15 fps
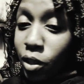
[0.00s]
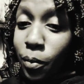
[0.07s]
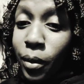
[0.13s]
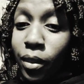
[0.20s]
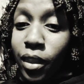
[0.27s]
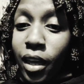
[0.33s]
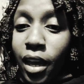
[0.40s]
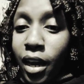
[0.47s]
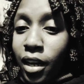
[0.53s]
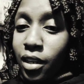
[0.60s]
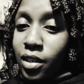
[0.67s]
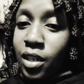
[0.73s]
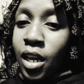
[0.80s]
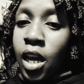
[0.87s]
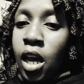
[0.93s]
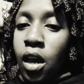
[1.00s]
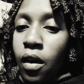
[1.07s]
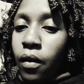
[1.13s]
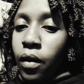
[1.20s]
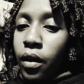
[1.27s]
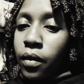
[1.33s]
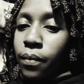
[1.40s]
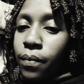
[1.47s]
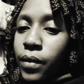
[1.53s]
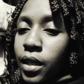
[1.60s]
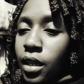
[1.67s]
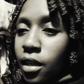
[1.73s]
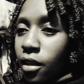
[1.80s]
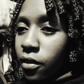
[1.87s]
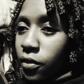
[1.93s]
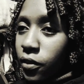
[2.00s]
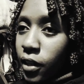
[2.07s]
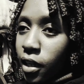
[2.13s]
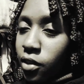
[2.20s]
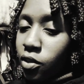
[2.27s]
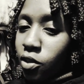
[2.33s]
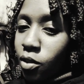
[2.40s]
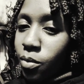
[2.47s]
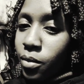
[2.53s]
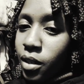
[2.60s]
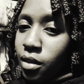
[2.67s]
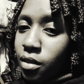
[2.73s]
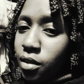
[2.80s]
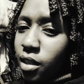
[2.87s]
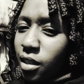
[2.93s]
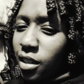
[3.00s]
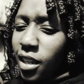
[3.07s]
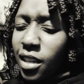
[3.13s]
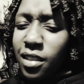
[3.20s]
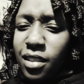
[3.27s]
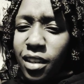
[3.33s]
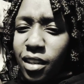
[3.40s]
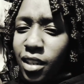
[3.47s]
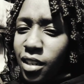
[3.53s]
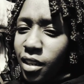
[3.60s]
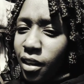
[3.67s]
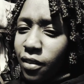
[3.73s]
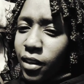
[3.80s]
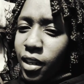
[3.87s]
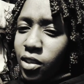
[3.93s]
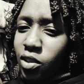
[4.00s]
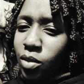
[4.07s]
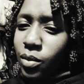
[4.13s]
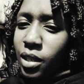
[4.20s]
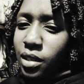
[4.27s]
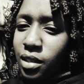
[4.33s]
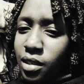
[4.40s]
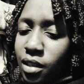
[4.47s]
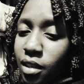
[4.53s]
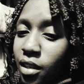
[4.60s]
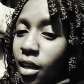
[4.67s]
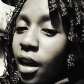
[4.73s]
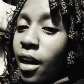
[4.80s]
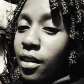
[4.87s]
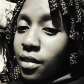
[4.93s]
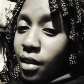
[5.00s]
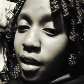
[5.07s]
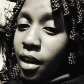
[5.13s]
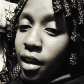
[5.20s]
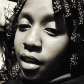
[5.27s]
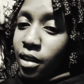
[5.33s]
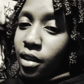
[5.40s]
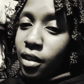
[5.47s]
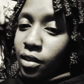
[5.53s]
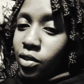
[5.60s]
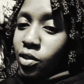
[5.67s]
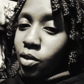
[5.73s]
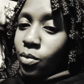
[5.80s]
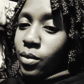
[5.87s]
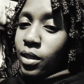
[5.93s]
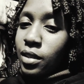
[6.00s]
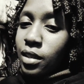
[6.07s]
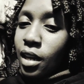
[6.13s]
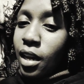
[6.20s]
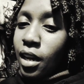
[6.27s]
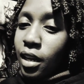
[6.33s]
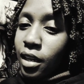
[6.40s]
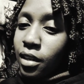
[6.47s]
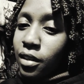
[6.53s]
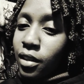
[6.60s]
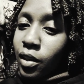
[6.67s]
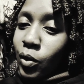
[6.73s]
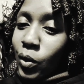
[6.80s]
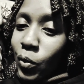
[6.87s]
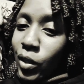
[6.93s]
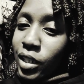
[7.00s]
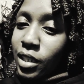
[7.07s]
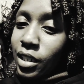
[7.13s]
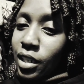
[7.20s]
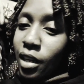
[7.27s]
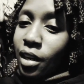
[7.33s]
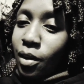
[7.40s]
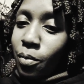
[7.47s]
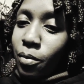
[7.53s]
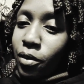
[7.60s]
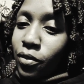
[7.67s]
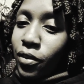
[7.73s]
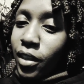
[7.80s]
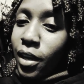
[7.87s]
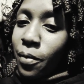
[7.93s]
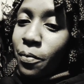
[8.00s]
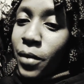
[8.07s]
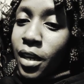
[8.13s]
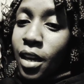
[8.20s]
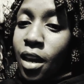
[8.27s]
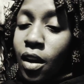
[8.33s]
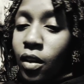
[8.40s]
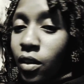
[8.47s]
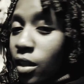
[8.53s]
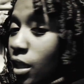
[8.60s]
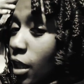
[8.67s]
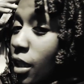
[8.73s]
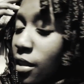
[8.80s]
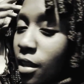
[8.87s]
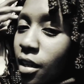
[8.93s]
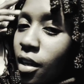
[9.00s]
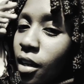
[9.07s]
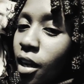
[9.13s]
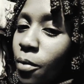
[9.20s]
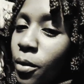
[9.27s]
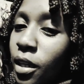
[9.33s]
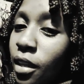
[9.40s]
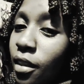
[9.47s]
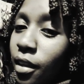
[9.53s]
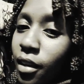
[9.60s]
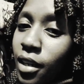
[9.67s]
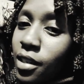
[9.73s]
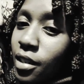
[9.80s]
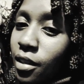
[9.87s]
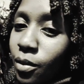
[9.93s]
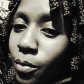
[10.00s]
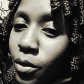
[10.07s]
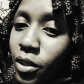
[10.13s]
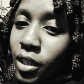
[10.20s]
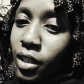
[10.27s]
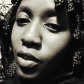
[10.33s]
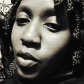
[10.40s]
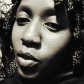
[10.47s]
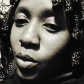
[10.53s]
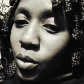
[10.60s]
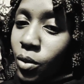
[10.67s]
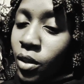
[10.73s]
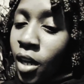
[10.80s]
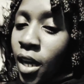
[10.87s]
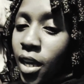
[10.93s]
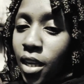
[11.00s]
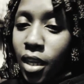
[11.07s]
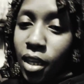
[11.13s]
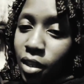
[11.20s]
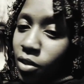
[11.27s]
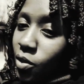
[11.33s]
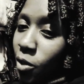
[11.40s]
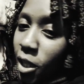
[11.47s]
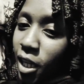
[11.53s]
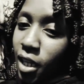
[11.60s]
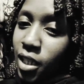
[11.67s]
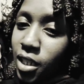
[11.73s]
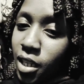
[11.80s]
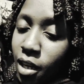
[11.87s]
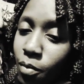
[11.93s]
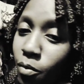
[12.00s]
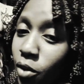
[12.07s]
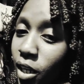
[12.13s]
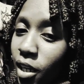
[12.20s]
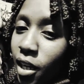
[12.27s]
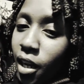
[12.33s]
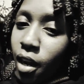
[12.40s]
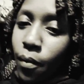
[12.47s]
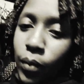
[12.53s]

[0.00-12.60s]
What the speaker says: But they had enough customers. Did I say I didn't have customers? I had quite a number of them. They started coming in right in the morning, so yay to that. I'm winning.